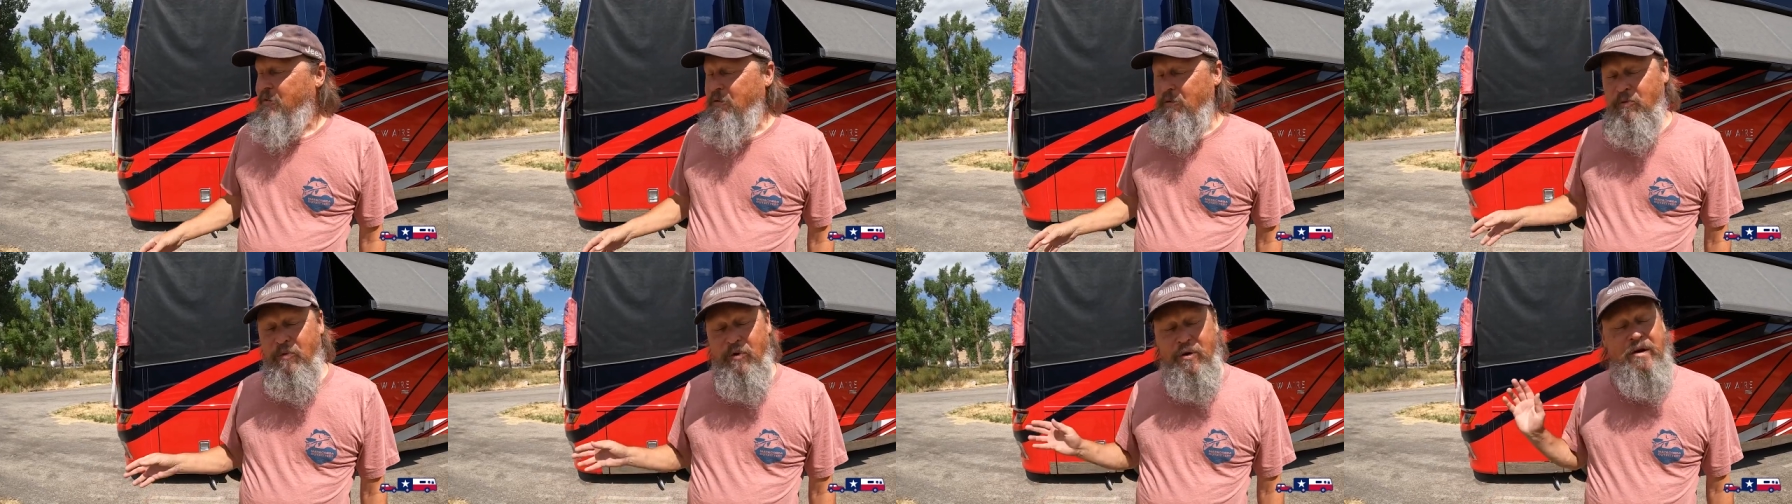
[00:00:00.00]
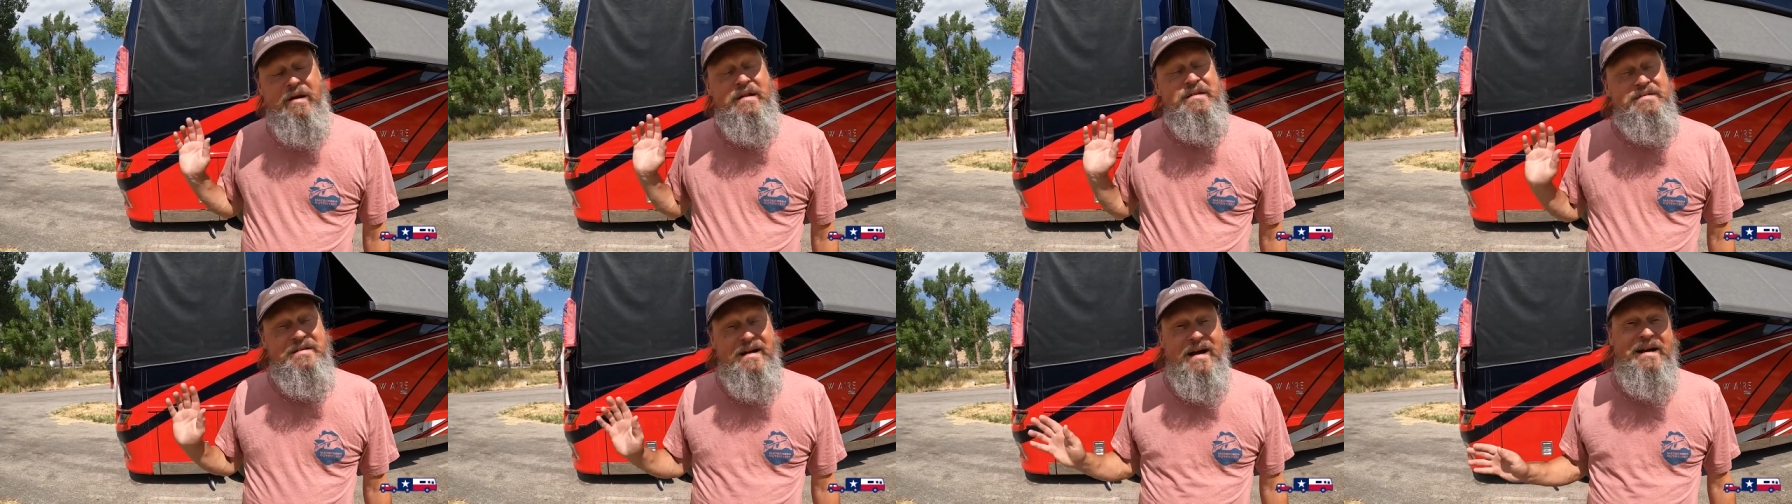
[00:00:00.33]
We're
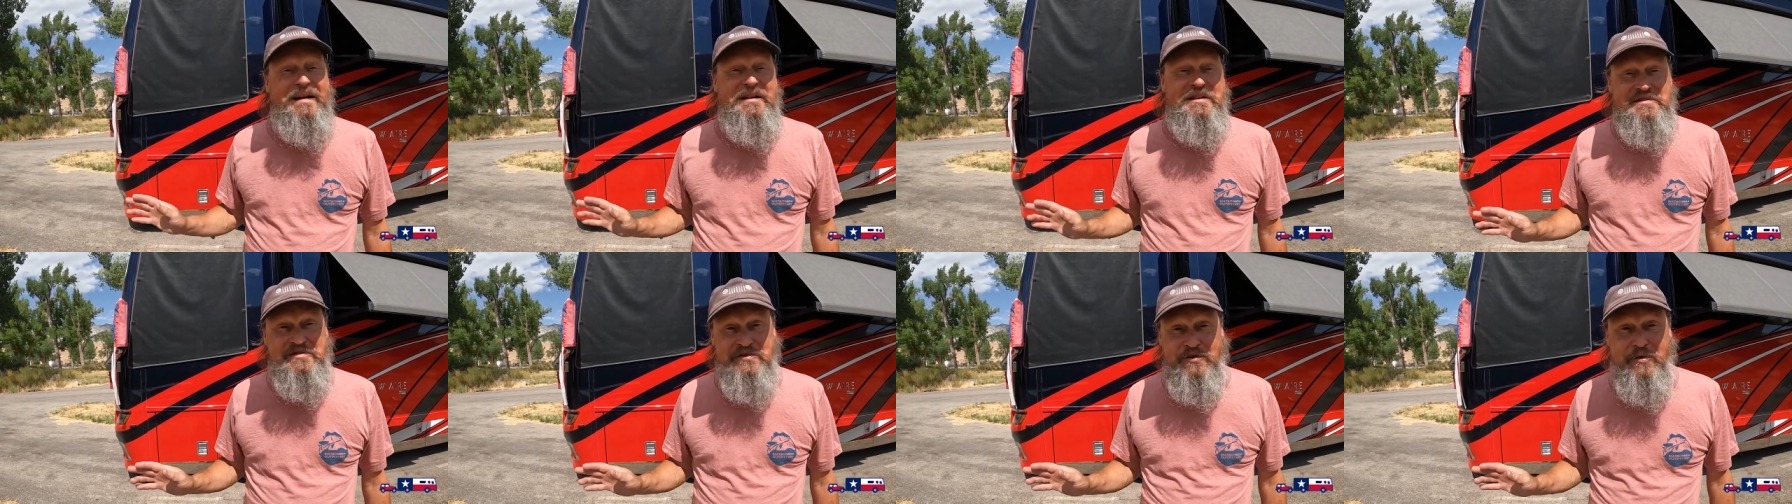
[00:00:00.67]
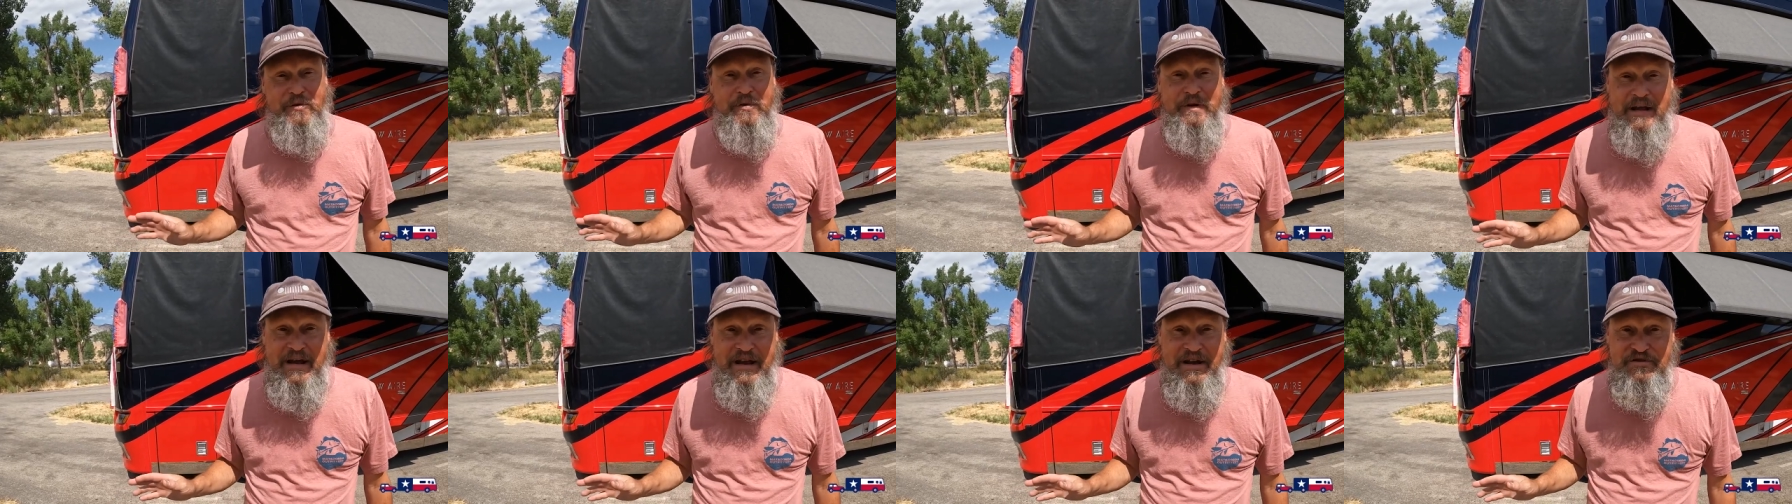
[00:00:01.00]
at
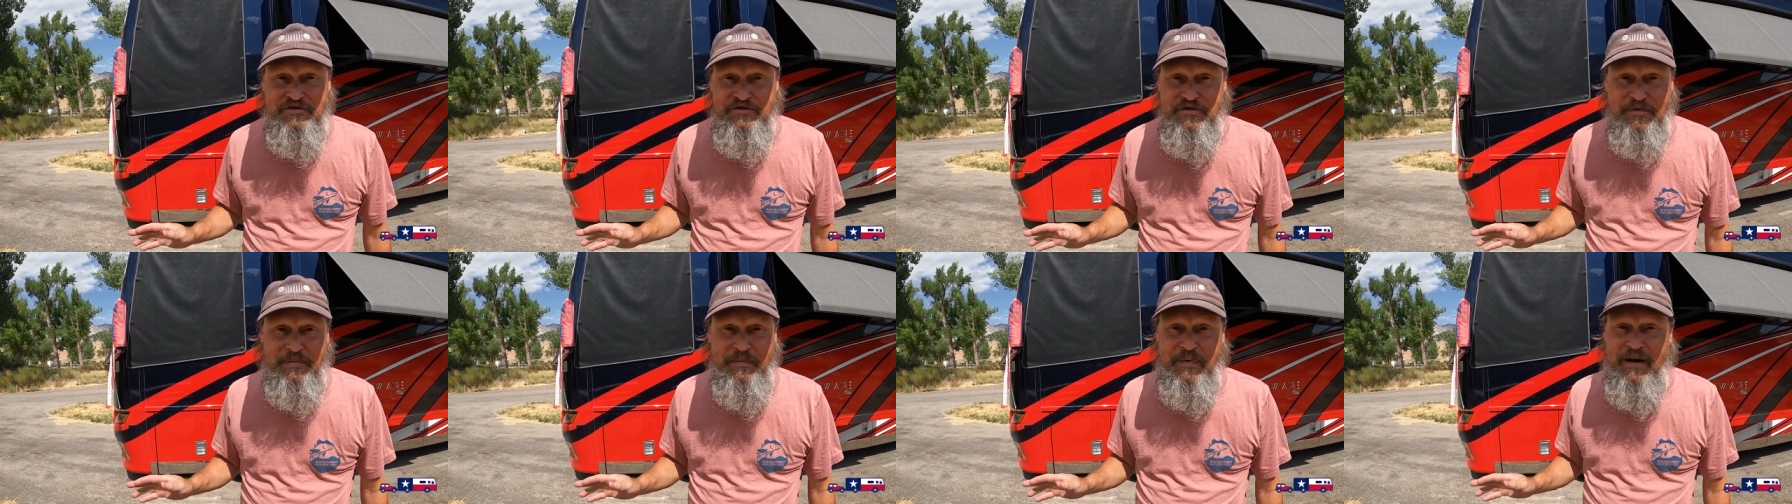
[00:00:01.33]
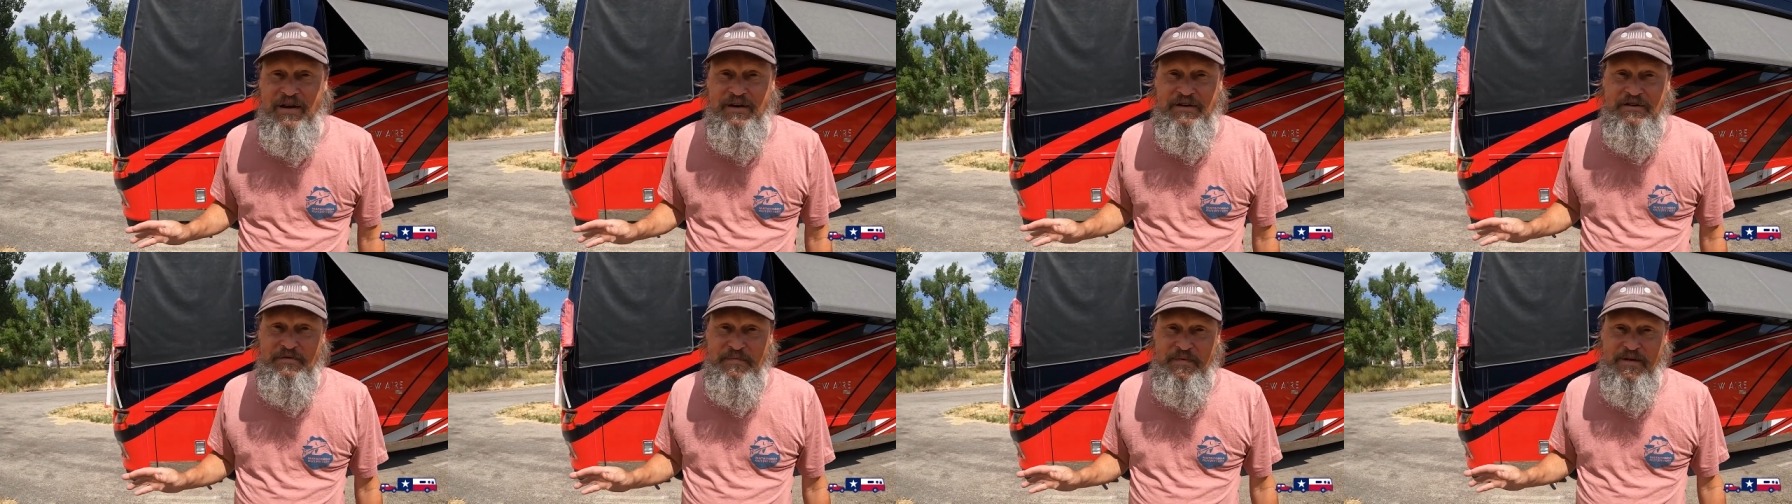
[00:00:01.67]
Dinosaur National
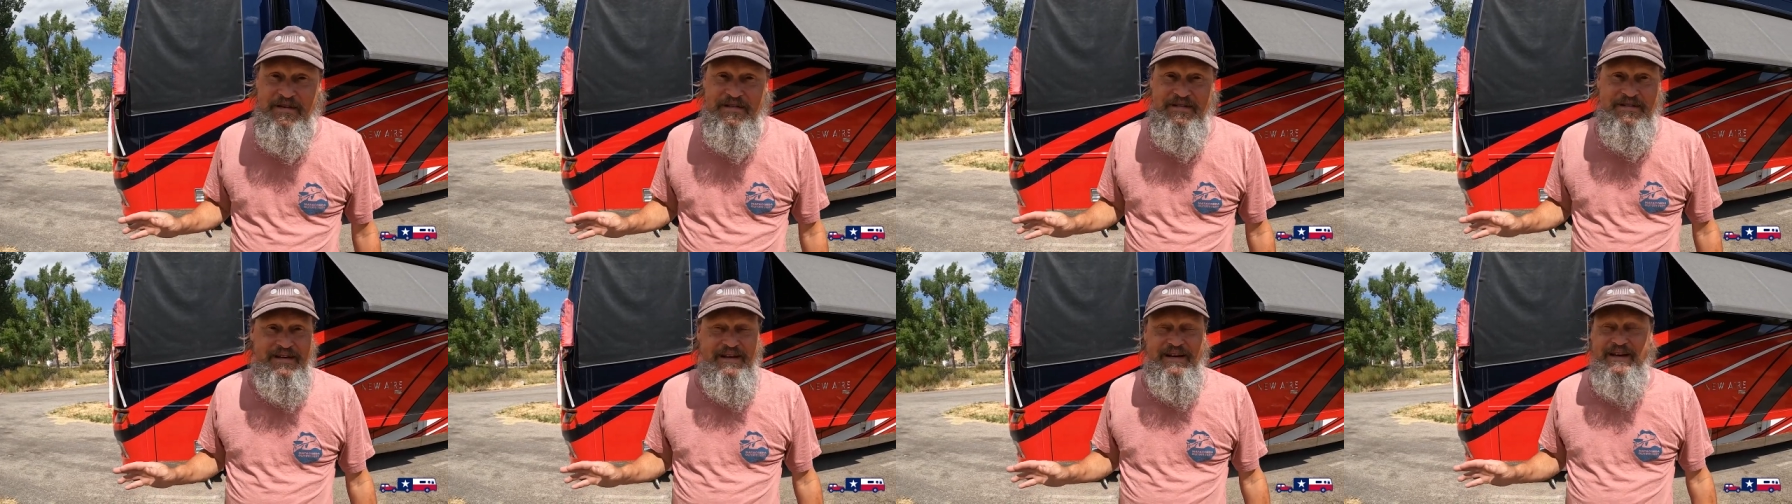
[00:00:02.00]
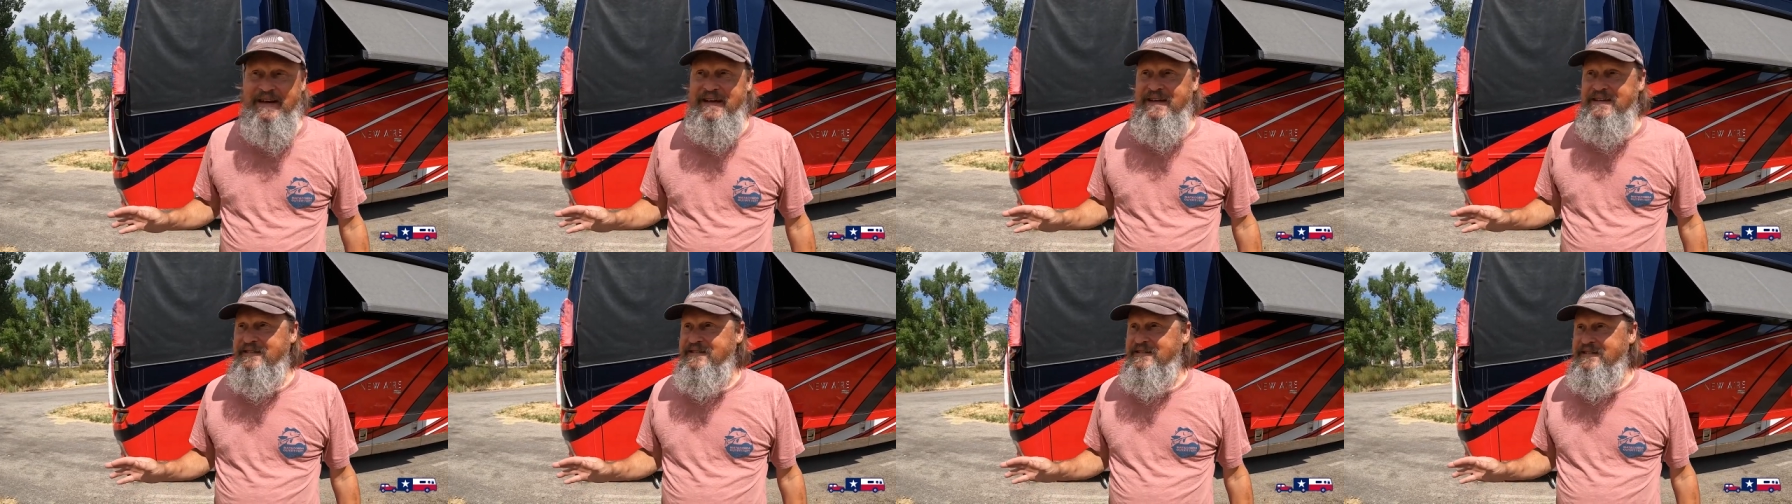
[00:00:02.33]
Monument,
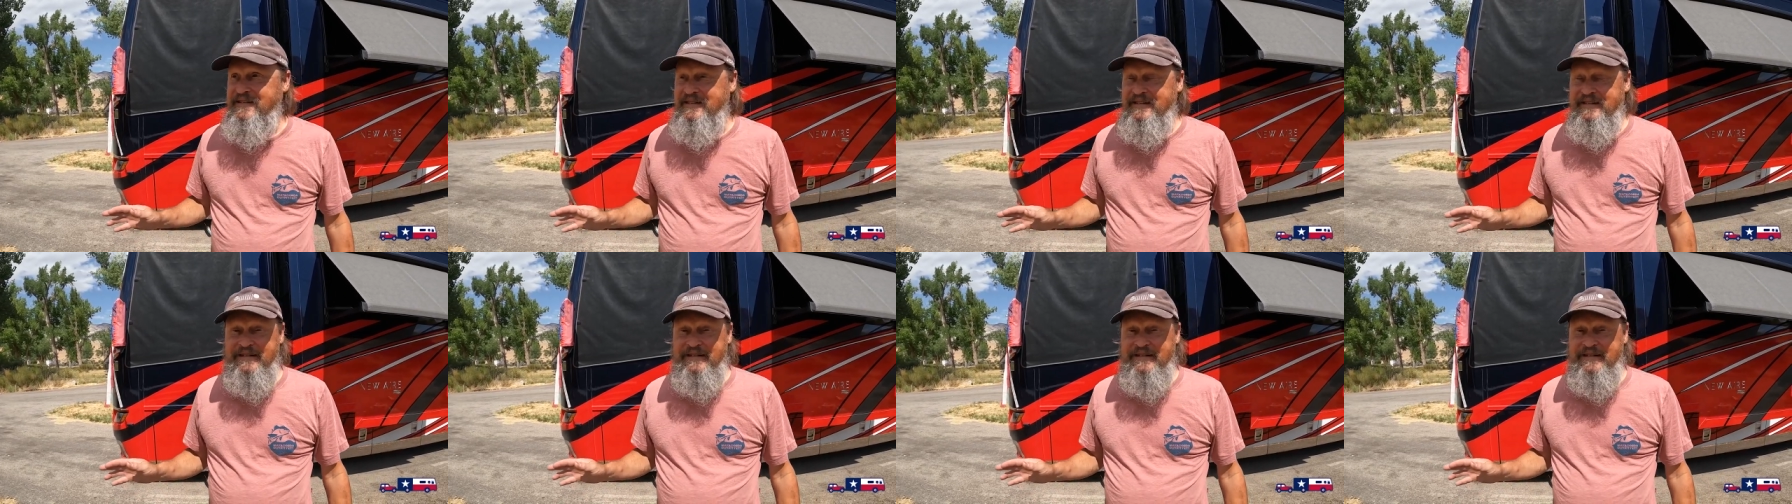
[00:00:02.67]
and